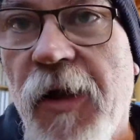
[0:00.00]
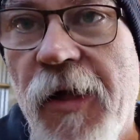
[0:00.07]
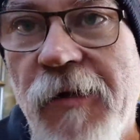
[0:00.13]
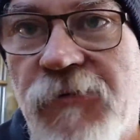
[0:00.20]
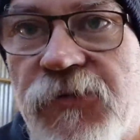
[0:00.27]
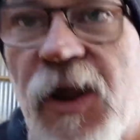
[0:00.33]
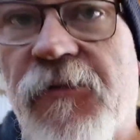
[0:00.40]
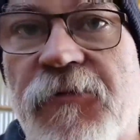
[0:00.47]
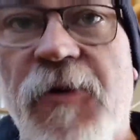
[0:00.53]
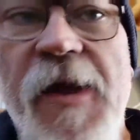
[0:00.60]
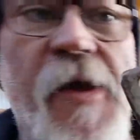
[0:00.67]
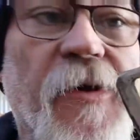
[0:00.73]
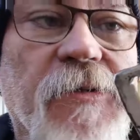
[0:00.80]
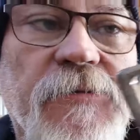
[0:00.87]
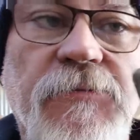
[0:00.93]
fluff
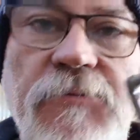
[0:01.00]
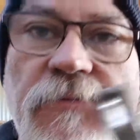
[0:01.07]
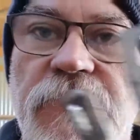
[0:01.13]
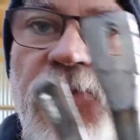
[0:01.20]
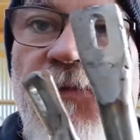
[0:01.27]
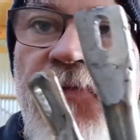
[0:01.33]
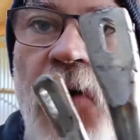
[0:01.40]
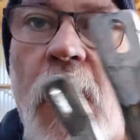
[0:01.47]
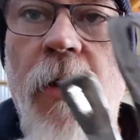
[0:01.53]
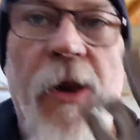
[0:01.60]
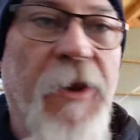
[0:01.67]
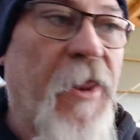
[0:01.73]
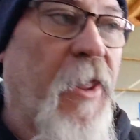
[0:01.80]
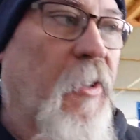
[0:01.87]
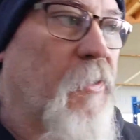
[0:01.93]
around and file it
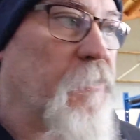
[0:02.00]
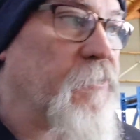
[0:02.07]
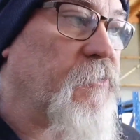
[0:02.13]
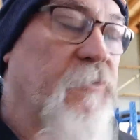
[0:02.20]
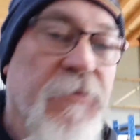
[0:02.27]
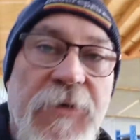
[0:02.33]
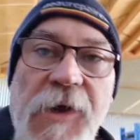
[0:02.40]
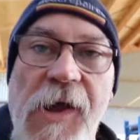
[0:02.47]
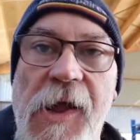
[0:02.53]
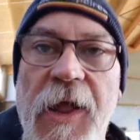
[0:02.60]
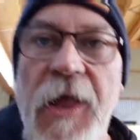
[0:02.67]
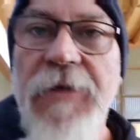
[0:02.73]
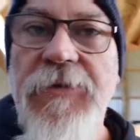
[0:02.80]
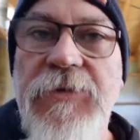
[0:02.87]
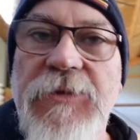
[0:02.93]
out. And
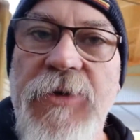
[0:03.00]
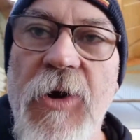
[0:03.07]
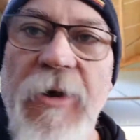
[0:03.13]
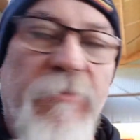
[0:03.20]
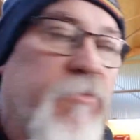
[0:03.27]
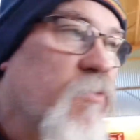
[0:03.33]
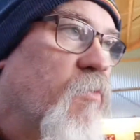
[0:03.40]
God,